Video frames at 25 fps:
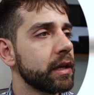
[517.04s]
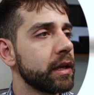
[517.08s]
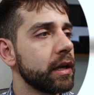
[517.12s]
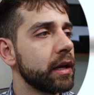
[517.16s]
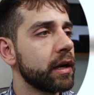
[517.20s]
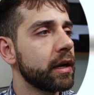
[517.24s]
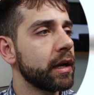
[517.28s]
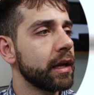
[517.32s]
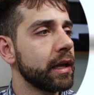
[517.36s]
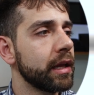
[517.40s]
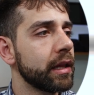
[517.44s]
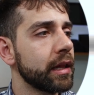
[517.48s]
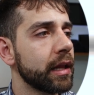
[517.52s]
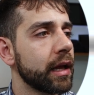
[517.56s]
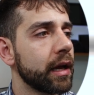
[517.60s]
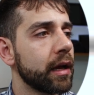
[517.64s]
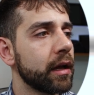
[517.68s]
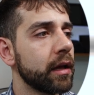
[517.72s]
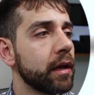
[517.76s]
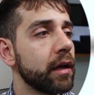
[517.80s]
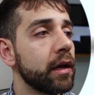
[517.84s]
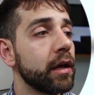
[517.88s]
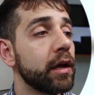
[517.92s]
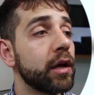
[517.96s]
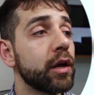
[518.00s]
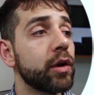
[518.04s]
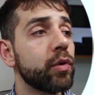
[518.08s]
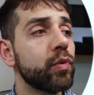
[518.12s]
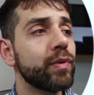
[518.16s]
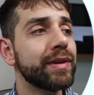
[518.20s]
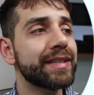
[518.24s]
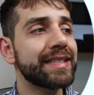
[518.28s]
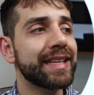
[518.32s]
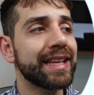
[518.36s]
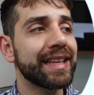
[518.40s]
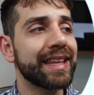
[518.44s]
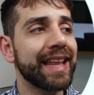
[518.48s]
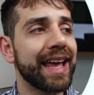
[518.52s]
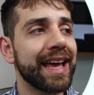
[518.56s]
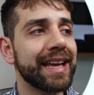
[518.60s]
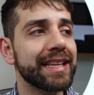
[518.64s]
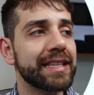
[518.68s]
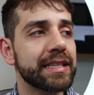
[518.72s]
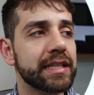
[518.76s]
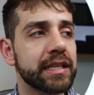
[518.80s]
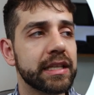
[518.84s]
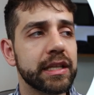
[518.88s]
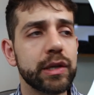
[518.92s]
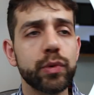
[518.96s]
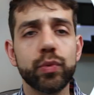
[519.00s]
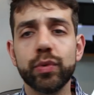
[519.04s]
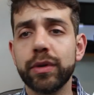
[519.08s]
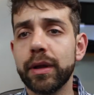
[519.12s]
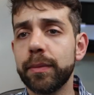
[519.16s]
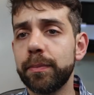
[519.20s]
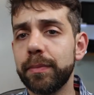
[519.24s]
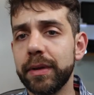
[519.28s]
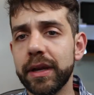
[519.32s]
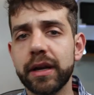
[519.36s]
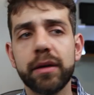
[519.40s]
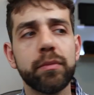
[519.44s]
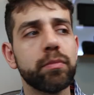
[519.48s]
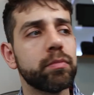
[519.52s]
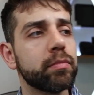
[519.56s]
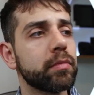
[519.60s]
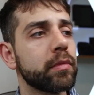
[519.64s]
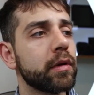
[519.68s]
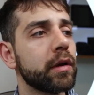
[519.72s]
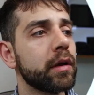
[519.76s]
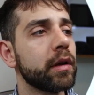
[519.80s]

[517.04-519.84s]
here in a recent ads, they will appear.